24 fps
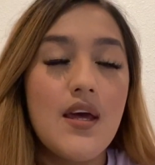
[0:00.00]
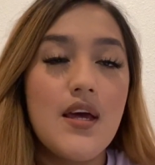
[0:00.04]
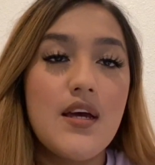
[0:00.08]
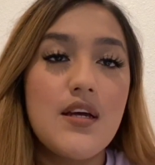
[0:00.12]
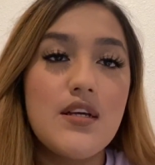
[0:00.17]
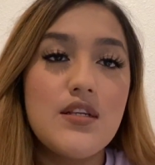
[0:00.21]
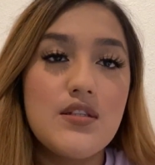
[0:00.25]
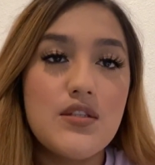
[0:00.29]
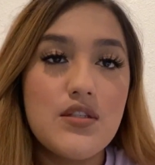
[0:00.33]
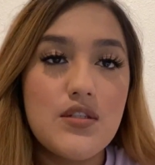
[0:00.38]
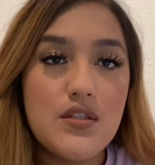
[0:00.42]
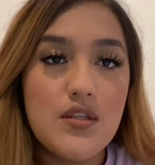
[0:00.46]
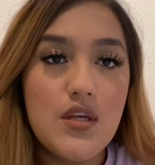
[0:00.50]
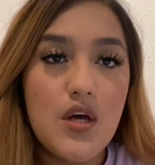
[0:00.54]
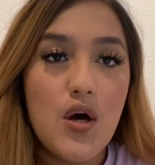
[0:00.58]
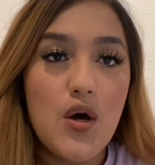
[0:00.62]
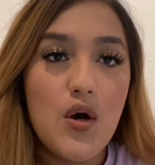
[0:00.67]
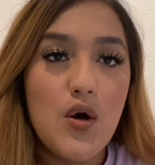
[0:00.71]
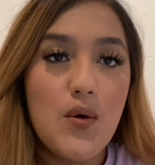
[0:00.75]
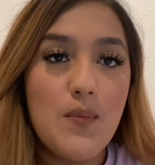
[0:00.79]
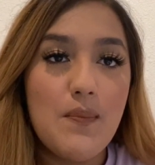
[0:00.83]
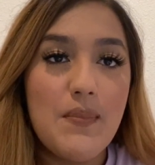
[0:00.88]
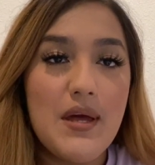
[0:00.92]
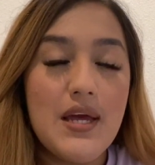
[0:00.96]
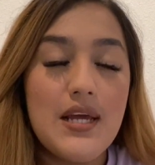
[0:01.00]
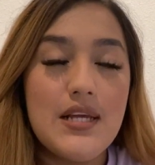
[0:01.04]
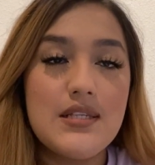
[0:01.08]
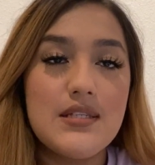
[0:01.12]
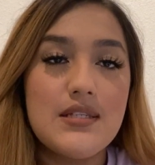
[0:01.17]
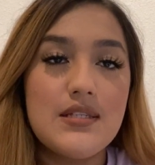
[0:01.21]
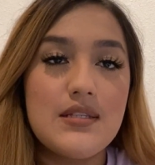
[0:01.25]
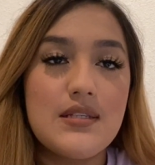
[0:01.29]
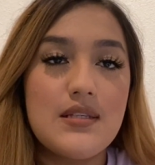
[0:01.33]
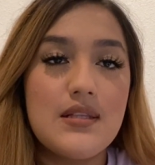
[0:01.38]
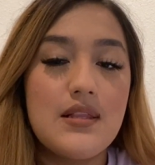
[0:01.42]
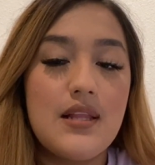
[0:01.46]
So
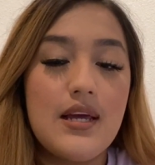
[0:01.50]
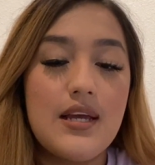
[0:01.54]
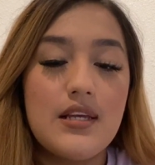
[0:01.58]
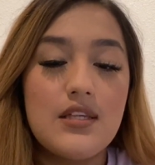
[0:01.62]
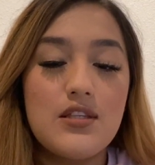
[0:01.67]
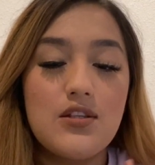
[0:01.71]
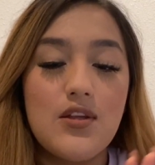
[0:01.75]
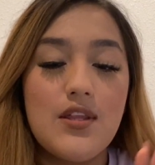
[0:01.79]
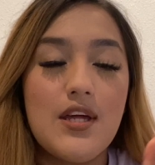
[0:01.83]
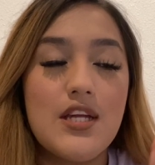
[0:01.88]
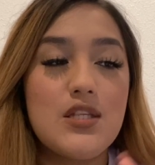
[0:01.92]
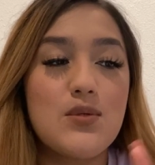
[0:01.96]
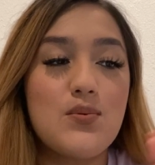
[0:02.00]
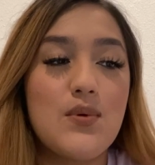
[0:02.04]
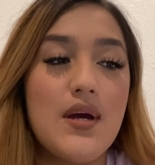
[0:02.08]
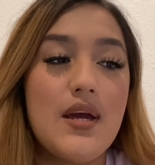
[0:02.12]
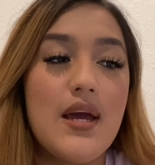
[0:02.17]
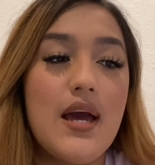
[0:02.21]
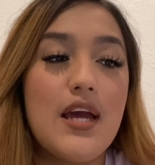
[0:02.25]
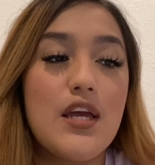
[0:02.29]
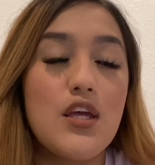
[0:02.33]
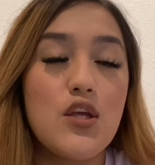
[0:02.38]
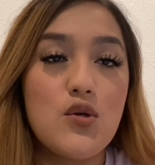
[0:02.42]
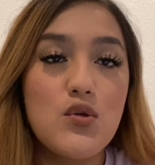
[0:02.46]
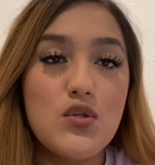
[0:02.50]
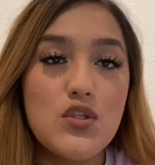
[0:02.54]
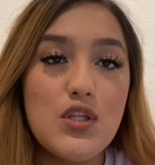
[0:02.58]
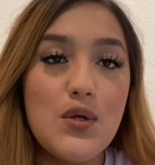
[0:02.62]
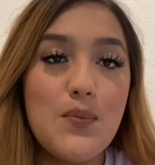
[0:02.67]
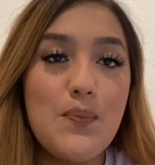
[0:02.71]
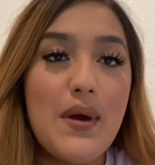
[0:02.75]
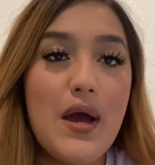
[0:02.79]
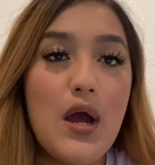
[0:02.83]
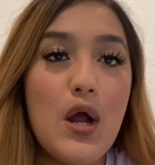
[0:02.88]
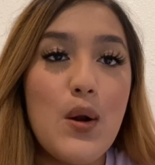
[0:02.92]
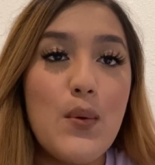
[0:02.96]
so that's why I use the
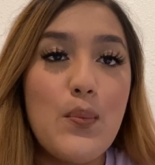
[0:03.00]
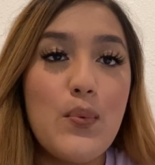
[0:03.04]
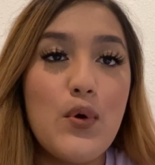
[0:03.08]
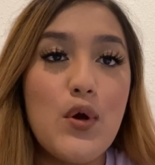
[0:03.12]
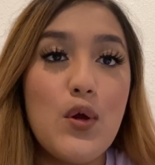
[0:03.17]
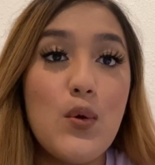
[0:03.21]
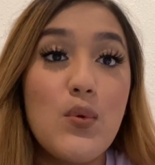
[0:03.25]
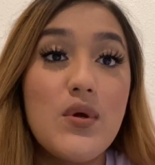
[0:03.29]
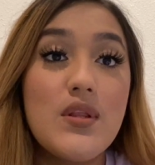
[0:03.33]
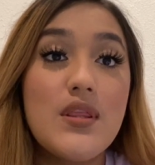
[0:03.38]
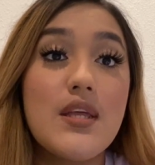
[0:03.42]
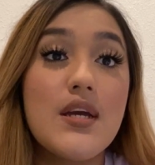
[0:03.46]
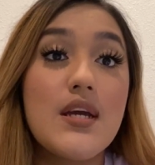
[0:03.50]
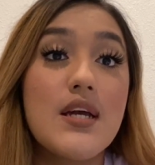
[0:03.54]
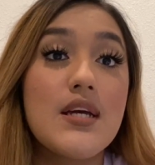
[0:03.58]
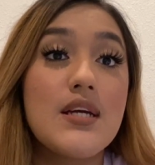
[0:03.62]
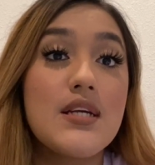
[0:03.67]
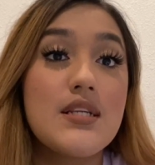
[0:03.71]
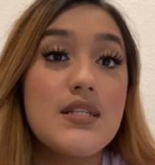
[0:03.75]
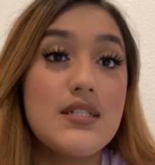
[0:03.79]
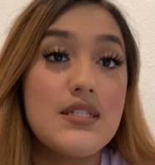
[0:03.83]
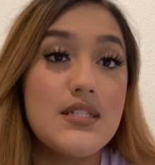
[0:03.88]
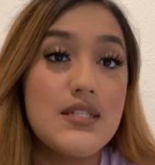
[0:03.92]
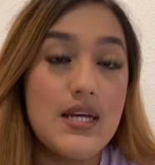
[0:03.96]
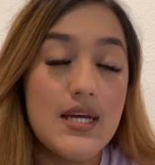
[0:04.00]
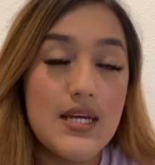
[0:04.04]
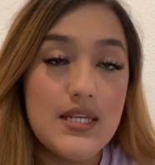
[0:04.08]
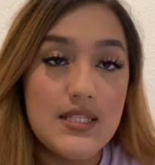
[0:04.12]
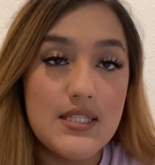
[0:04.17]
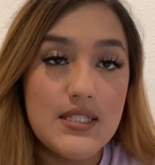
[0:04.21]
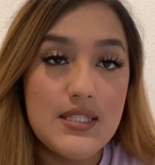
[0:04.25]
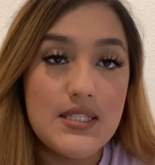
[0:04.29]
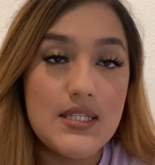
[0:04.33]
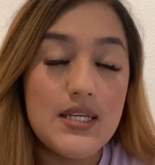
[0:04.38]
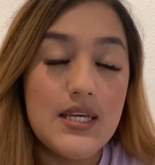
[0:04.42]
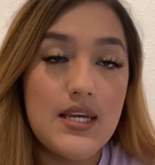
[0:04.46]
PowerPoint with the
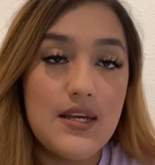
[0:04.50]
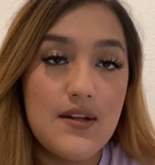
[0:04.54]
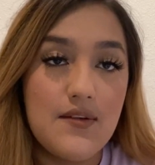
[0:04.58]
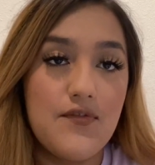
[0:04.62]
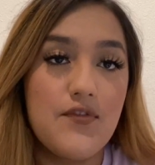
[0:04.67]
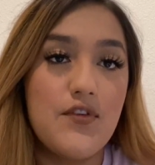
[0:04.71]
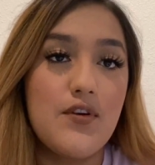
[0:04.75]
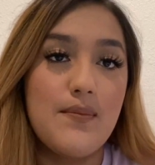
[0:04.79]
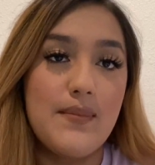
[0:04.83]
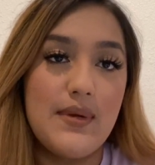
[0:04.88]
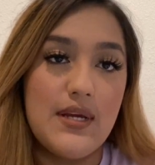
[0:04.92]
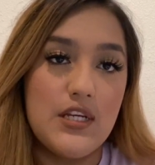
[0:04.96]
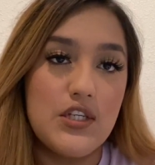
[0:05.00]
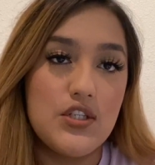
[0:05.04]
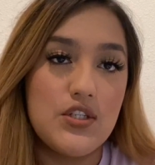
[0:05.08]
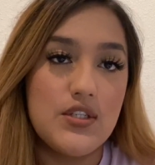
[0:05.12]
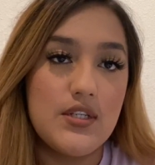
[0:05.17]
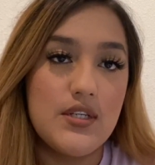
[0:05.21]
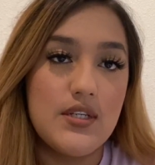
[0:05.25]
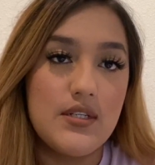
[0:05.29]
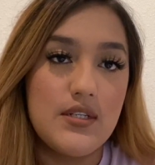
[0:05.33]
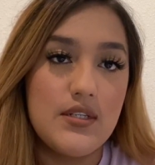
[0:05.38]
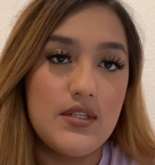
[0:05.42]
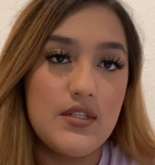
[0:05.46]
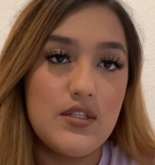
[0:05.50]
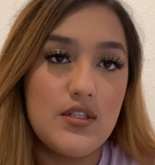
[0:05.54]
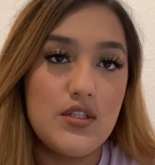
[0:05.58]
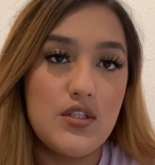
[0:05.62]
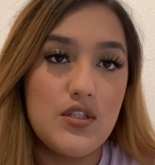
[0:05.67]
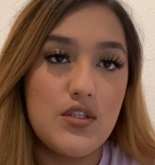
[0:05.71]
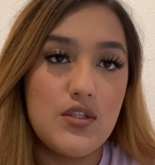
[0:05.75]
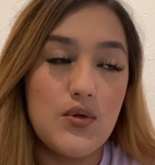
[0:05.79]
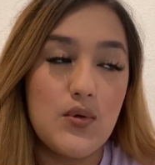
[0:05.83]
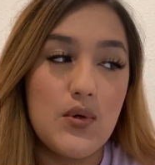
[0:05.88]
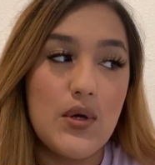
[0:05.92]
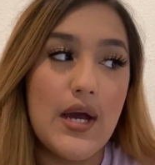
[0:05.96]
condensed information
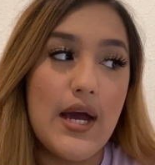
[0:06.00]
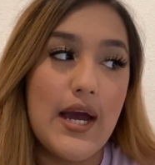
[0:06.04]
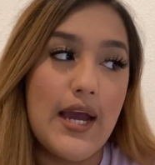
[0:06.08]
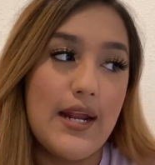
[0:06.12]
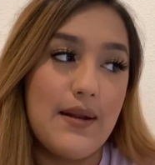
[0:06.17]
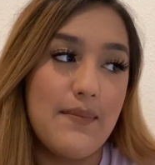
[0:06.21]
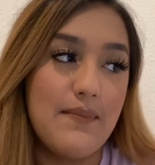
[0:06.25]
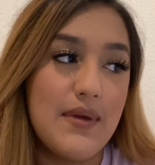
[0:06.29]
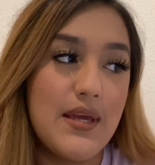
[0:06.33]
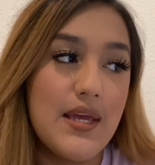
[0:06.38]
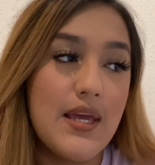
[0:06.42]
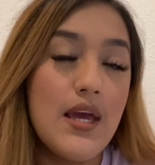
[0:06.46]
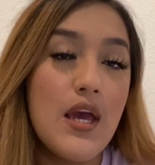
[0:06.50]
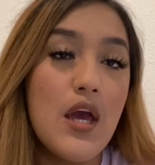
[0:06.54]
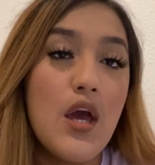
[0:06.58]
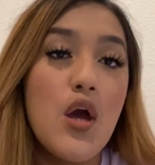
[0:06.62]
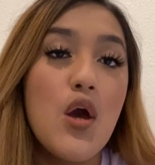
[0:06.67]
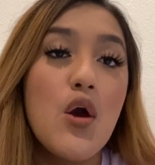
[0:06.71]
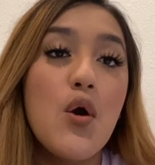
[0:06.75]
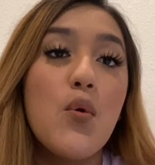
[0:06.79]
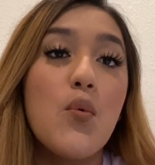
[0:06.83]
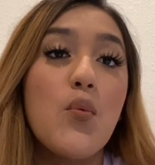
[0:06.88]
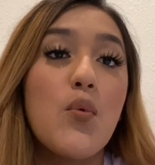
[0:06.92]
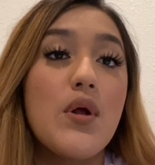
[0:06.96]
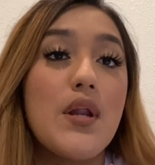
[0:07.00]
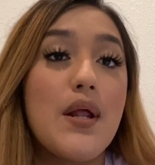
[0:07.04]
to guide me when